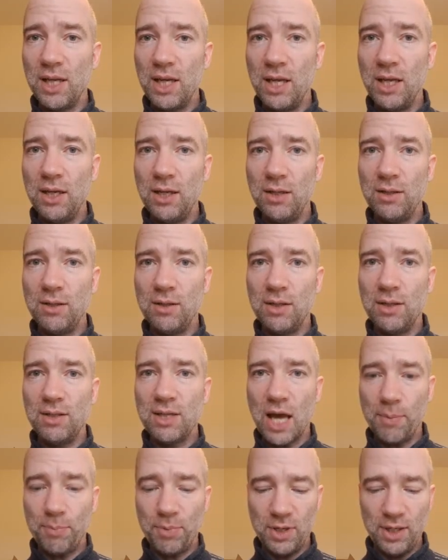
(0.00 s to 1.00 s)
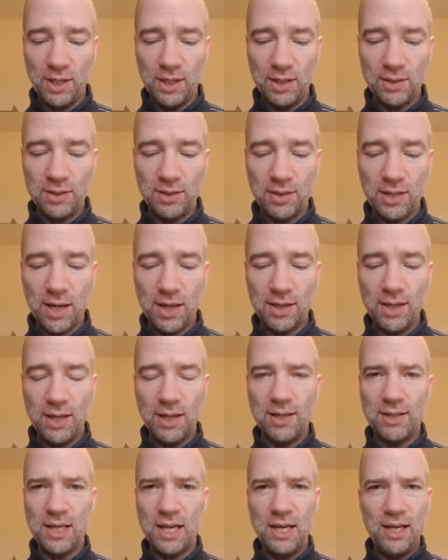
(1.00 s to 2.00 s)
in Japanese that
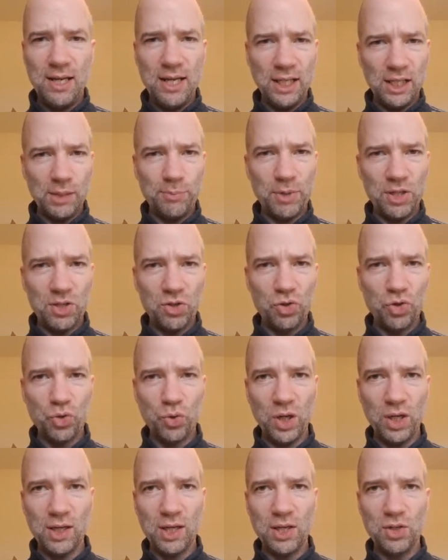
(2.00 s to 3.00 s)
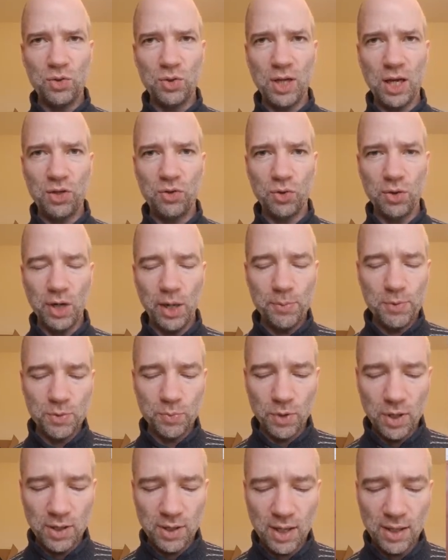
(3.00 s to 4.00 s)
is a little bit tricky to get to
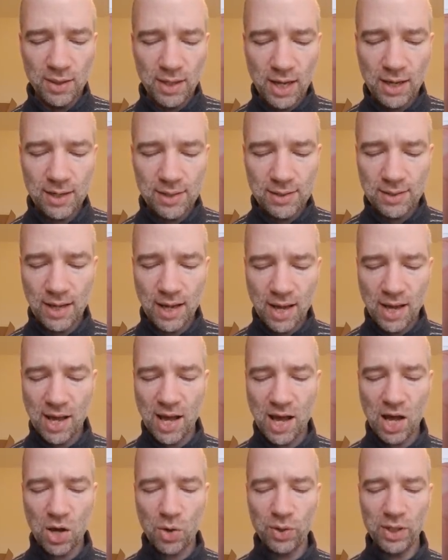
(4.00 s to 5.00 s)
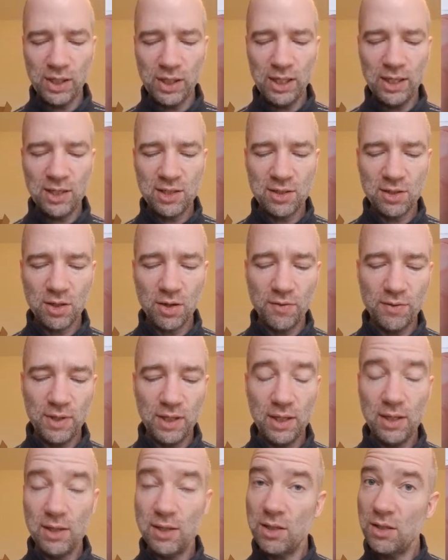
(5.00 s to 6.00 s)
grips with, and that is how each of
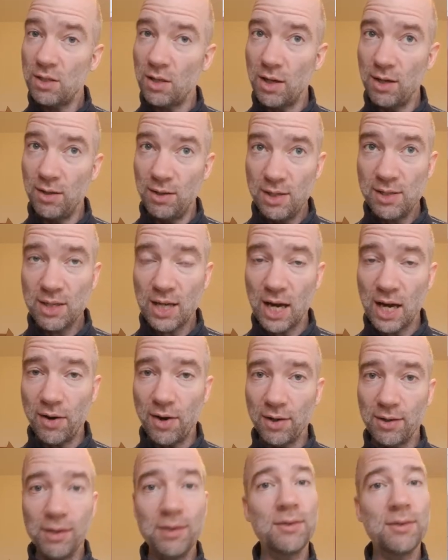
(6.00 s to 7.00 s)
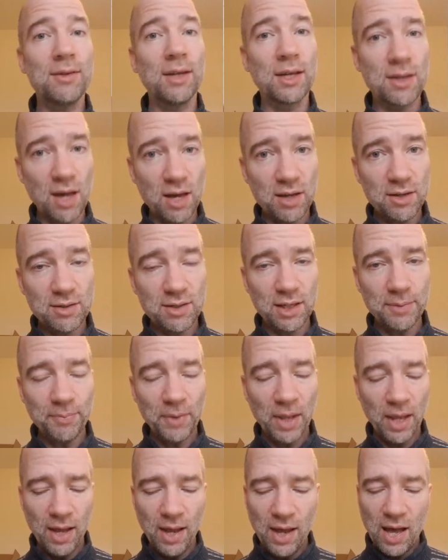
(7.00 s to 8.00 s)
these Chinese characters, the kanji,
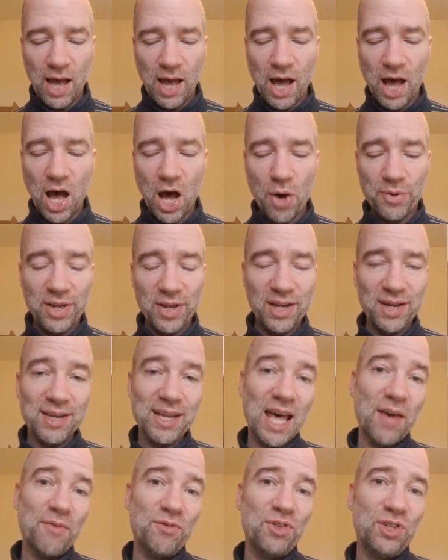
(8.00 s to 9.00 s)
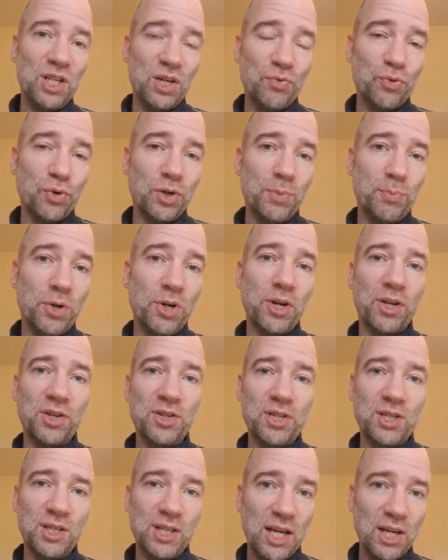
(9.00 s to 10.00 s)
how they can have different
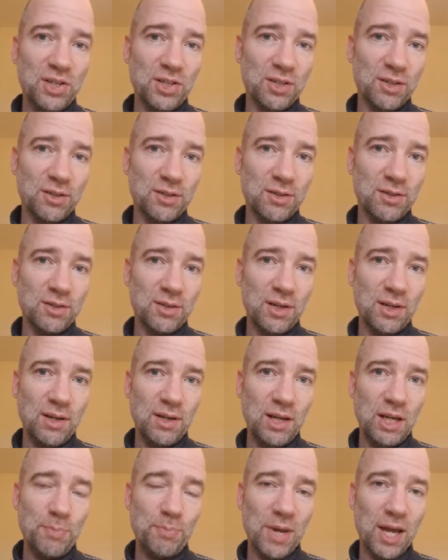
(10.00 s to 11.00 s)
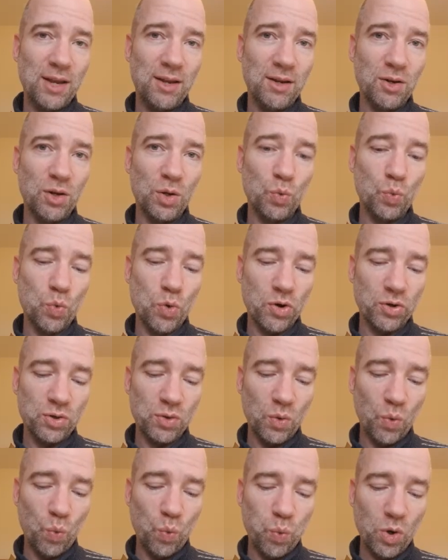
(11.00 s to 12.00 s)
pronunciations depending on what
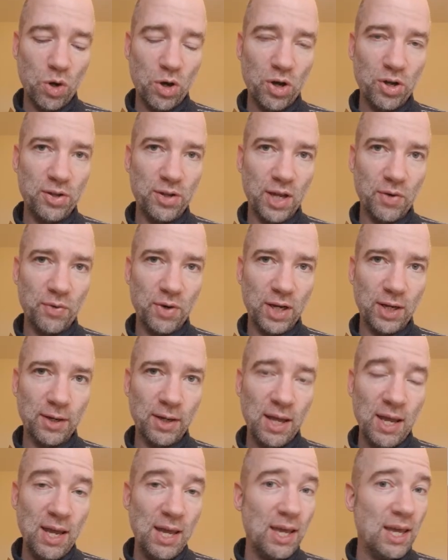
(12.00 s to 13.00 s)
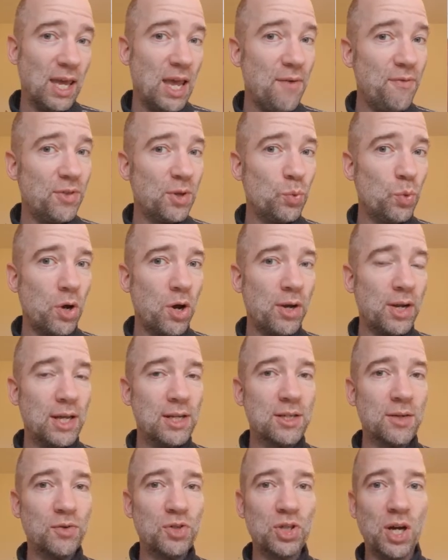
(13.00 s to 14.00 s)
word they're in. If the word
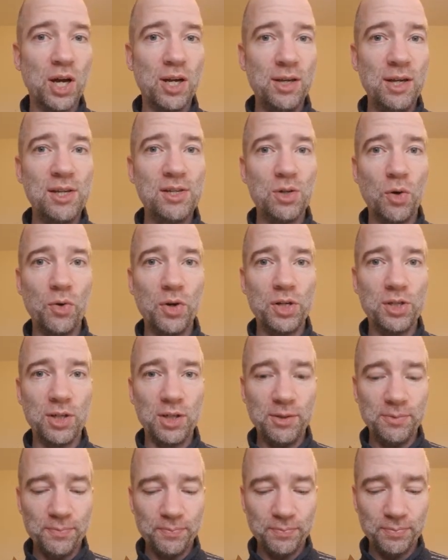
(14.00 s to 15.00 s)
is of Chinese origin,